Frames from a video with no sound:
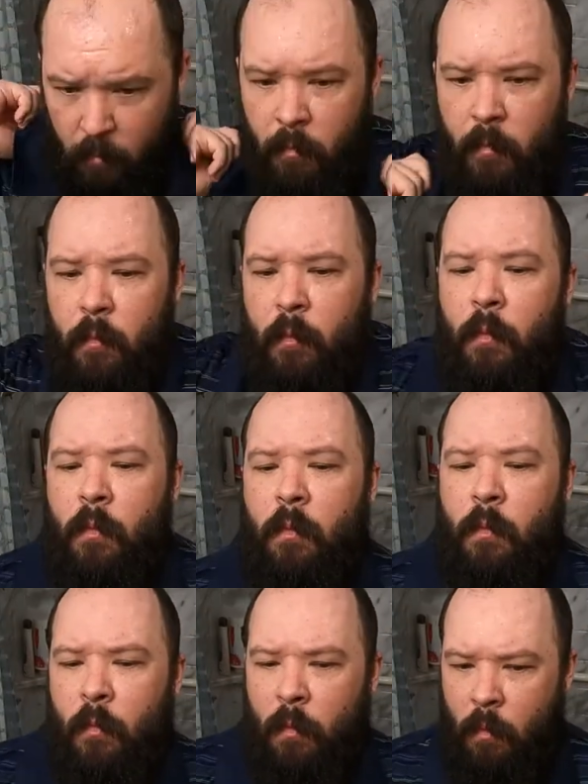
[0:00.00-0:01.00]

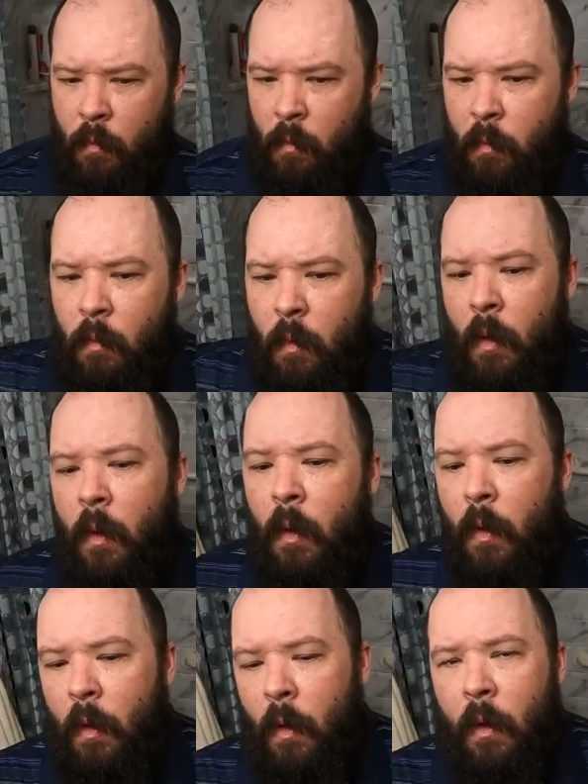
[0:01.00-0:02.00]

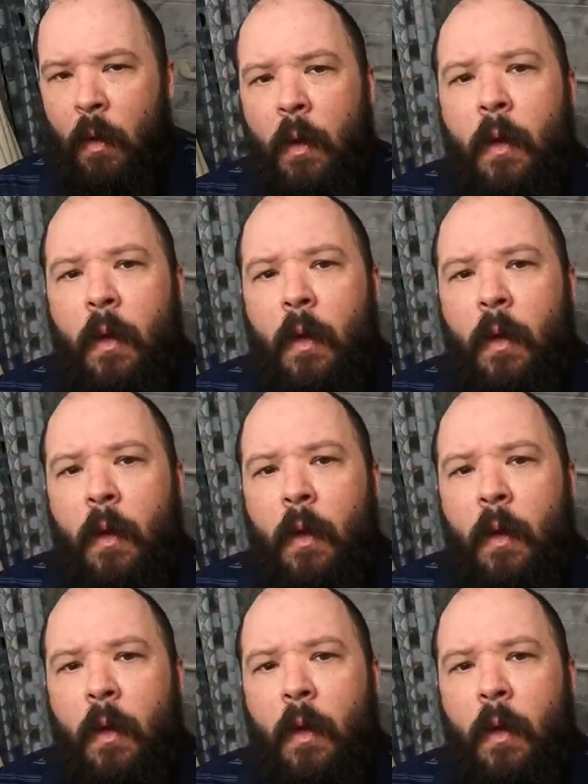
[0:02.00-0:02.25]
No one is speaking in this clip.